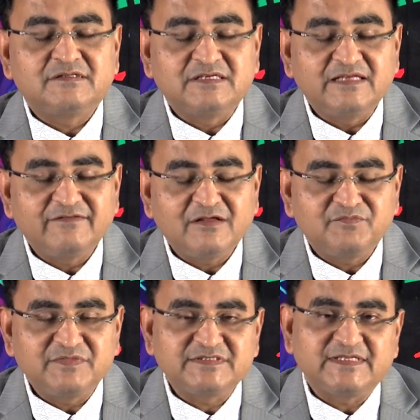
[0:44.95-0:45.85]
the
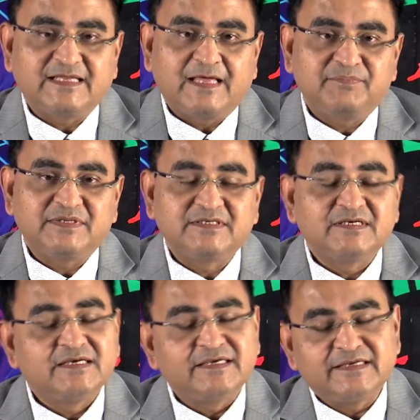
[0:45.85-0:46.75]
developments that happened
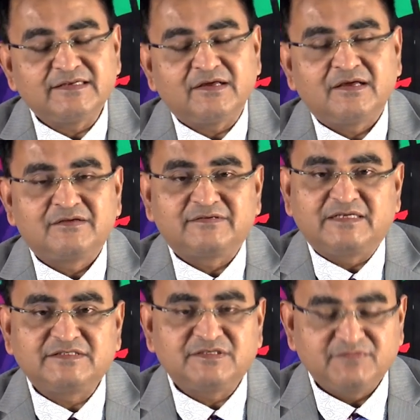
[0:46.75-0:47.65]
in
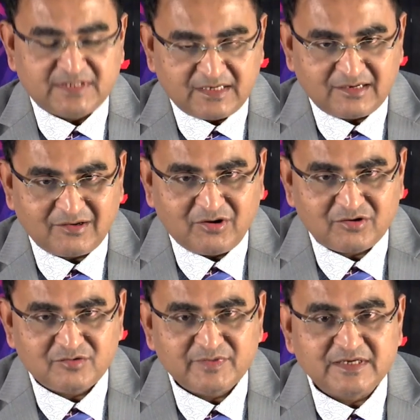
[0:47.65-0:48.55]
transition metal
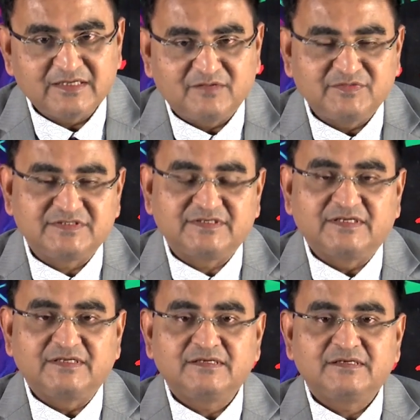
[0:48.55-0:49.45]
organometallic chemistry.